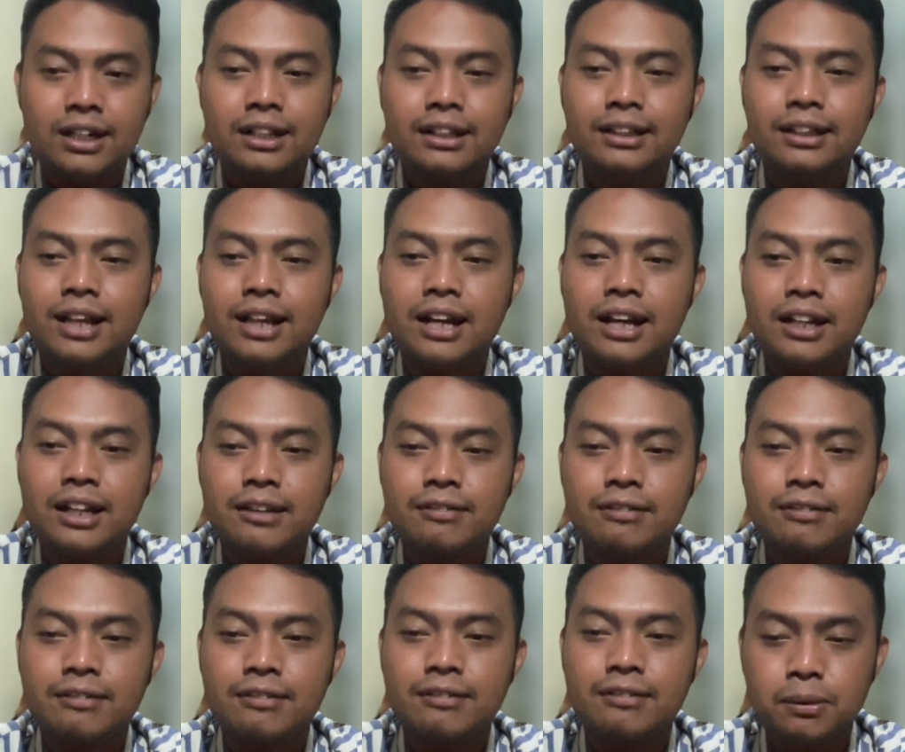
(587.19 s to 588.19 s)
than if
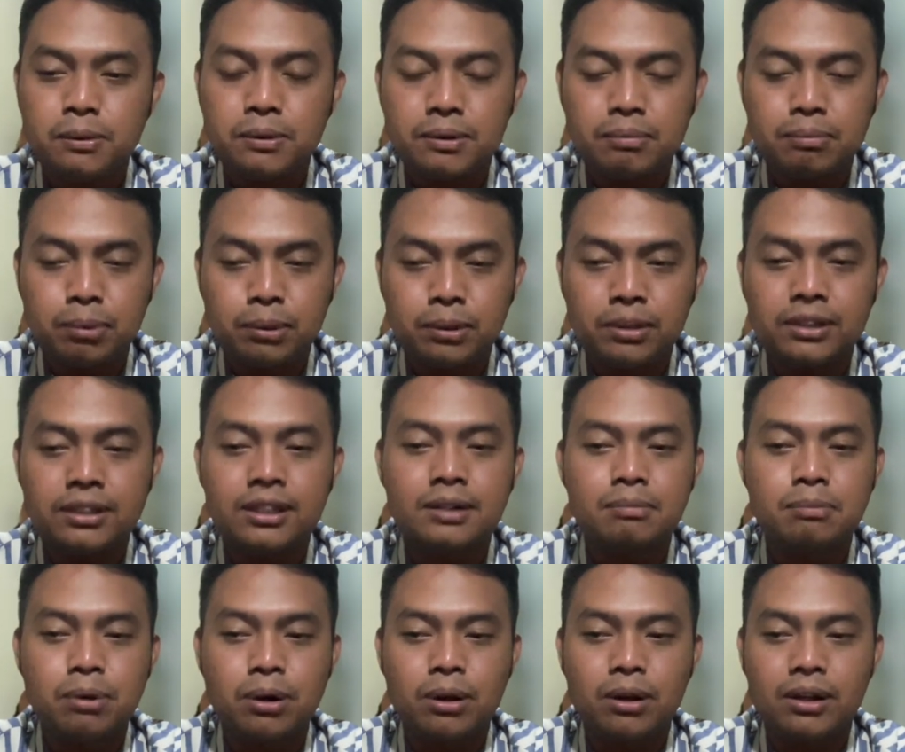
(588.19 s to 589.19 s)
you put the
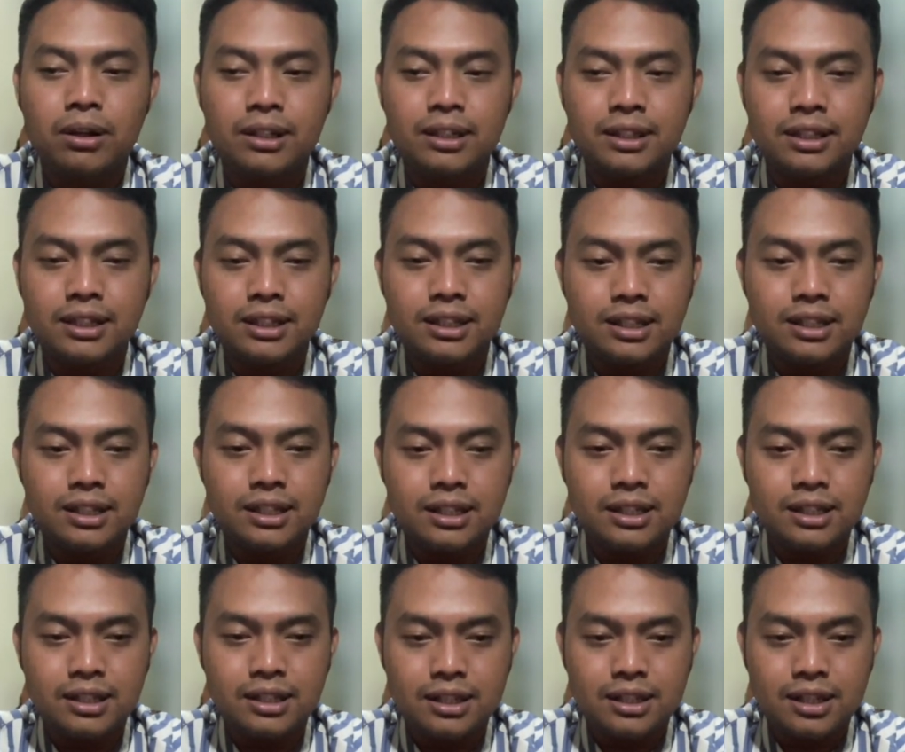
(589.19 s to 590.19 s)
ball in
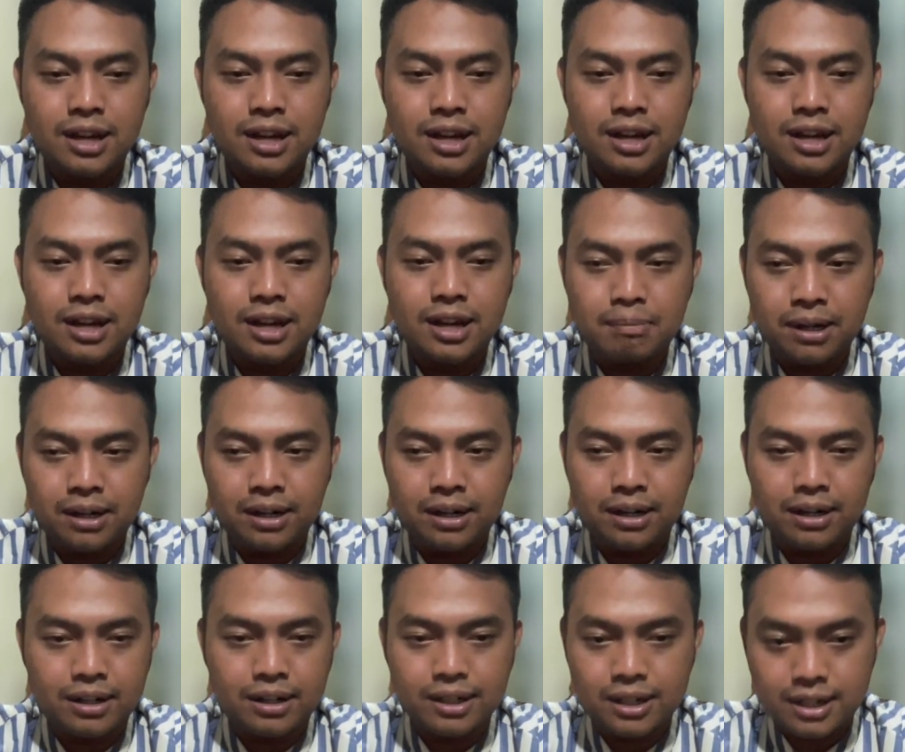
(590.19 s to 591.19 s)
the
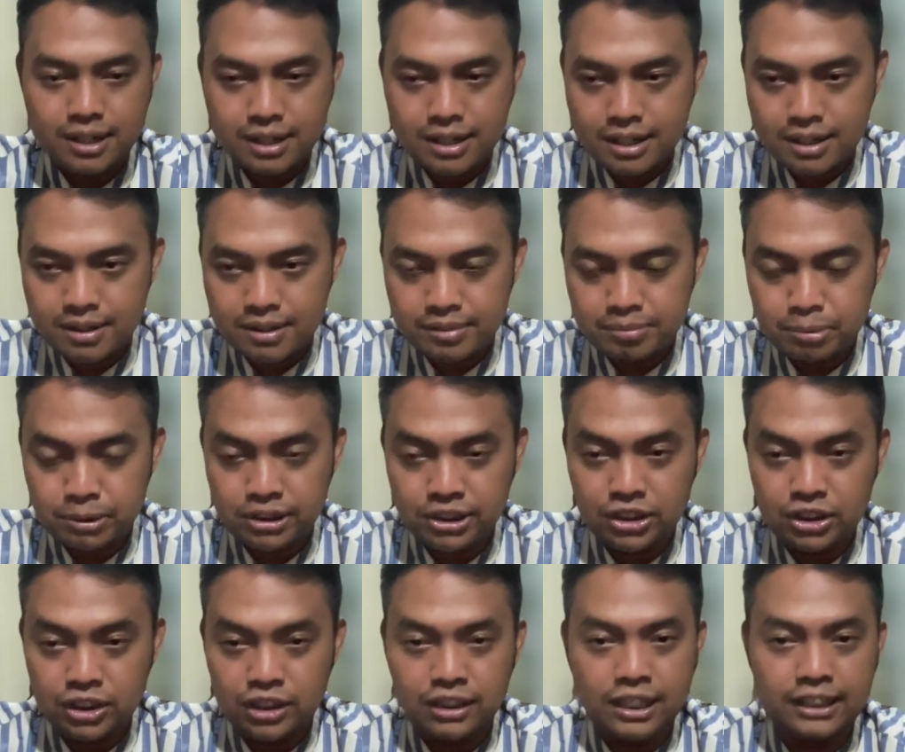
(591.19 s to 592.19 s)
upper
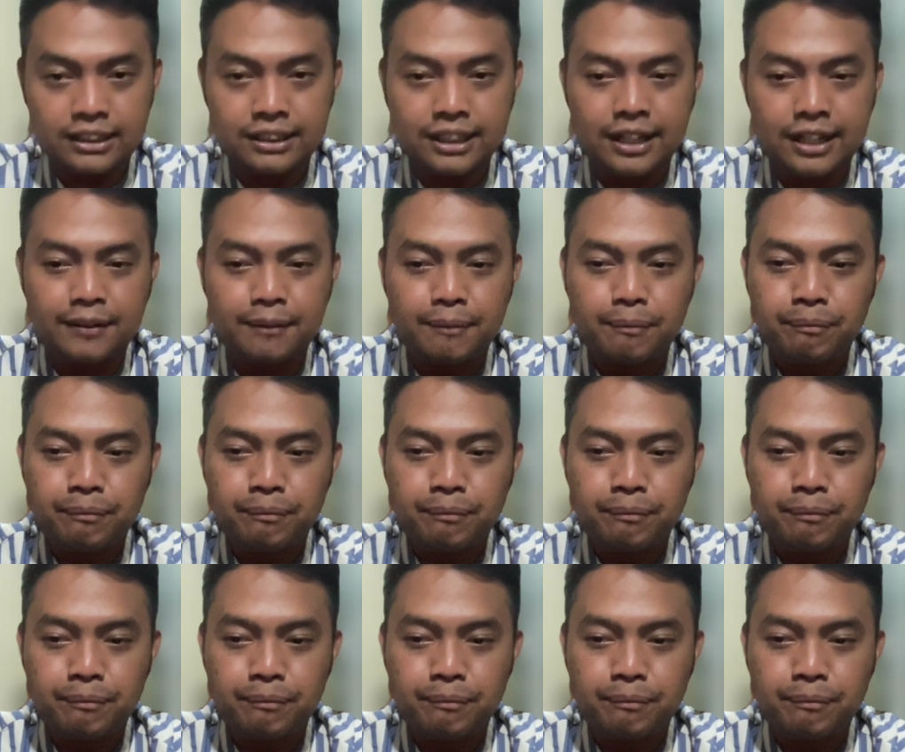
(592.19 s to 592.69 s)
position like that.